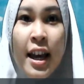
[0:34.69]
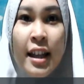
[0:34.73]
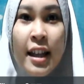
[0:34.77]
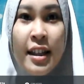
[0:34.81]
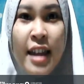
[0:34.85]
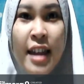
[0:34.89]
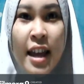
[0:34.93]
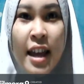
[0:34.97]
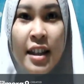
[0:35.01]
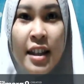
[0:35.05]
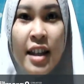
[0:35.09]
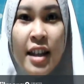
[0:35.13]

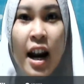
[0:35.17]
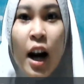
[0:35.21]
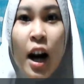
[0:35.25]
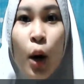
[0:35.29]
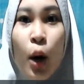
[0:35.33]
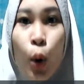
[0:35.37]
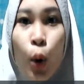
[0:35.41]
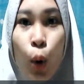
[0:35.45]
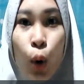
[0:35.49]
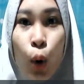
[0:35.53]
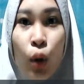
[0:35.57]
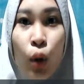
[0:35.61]
data
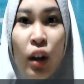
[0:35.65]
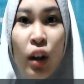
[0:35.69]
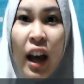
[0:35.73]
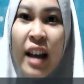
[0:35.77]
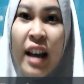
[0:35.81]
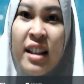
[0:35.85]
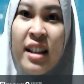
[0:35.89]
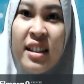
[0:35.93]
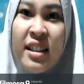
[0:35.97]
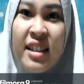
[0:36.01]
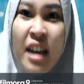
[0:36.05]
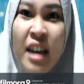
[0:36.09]
role,
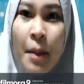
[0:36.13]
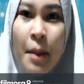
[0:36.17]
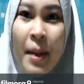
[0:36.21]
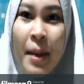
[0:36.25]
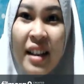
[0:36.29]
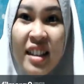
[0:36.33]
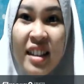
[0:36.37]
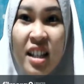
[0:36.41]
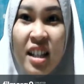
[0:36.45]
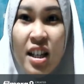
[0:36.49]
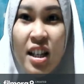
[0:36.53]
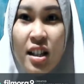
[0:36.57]
and
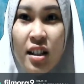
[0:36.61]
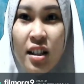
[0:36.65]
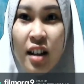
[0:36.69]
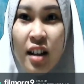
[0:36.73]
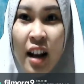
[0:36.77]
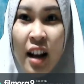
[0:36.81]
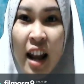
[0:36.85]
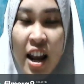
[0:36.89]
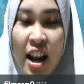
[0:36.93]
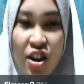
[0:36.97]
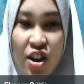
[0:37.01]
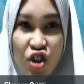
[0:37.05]
thematic
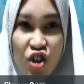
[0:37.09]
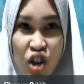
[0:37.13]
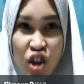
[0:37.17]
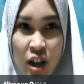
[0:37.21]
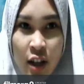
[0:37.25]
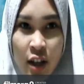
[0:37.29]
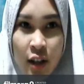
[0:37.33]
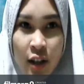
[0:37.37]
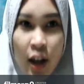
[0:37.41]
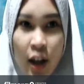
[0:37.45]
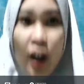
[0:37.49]
relation.